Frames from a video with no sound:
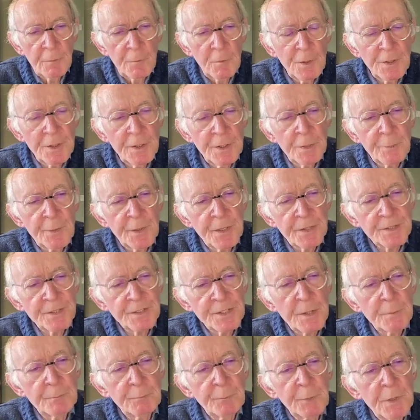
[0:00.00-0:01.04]
Wouldn't it be a
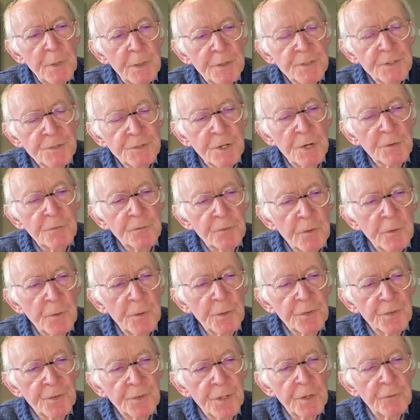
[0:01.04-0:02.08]
simple and
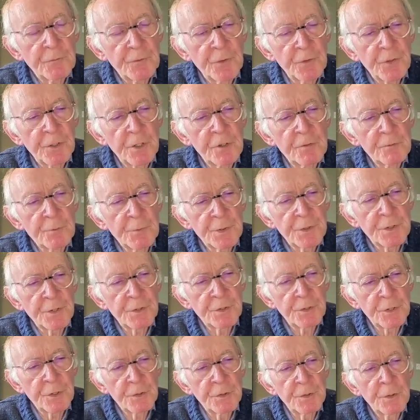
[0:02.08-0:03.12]
straightforward thing for the government to
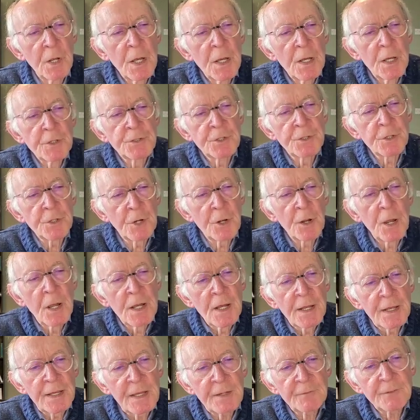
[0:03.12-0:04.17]
do to
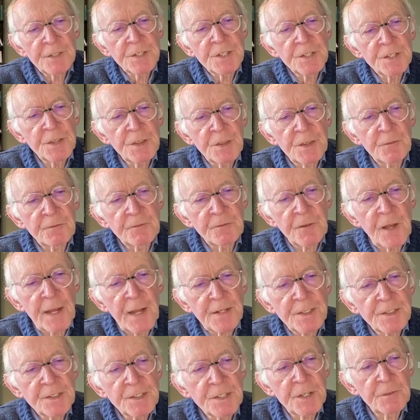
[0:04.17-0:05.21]
give us the
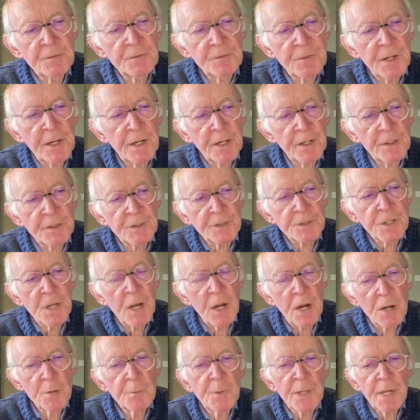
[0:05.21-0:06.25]
facts and figures?
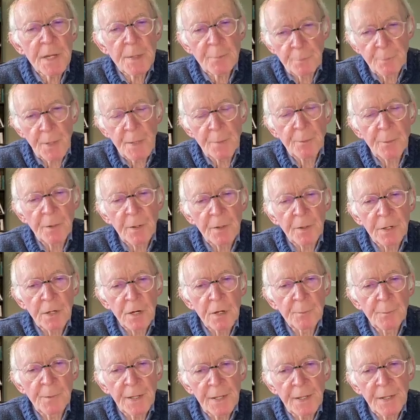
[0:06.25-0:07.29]
How many people are
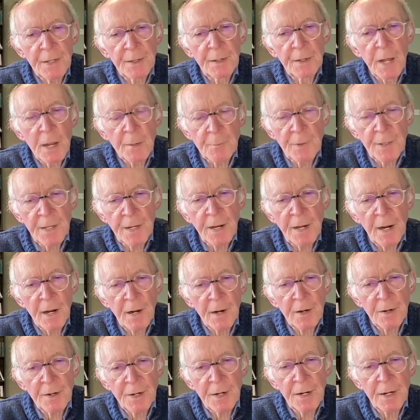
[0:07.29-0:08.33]
coming in? How many
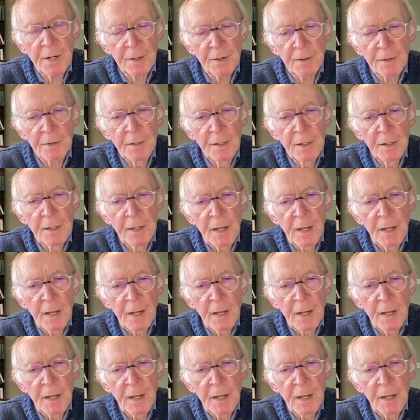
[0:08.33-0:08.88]
are here?